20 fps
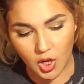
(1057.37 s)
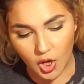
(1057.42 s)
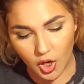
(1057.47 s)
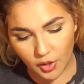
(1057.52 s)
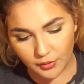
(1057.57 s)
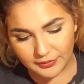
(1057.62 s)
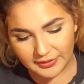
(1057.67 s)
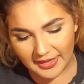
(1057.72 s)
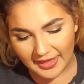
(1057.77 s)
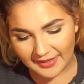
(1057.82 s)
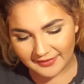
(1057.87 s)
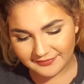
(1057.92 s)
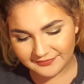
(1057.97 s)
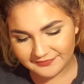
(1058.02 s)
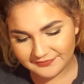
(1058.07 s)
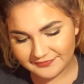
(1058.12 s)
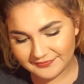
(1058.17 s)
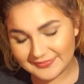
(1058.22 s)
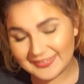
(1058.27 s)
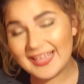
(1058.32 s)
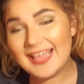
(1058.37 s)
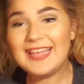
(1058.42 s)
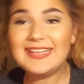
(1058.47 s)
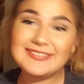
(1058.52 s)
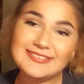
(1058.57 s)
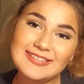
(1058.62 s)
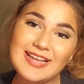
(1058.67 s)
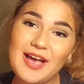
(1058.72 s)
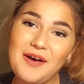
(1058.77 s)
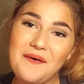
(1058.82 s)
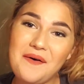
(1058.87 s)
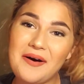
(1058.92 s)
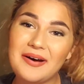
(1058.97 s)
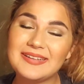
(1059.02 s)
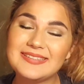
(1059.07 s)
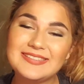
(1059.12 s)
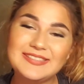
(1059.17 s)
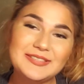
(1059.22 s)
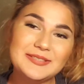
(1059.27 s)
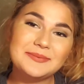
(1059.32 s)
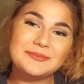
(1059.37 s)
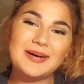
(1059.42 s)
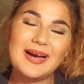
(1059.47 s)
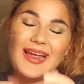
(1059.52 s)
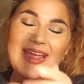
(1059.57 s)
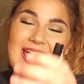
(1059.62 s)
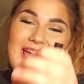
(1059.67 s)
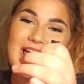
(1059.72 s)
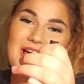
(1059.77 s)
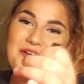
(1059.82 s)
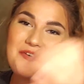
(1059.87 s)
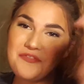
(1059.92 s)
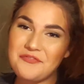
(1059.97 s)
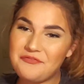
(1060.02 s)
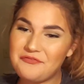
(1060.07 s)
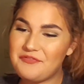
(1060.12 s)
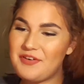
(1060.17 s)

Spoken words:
Okay. Now on to my e.l.f.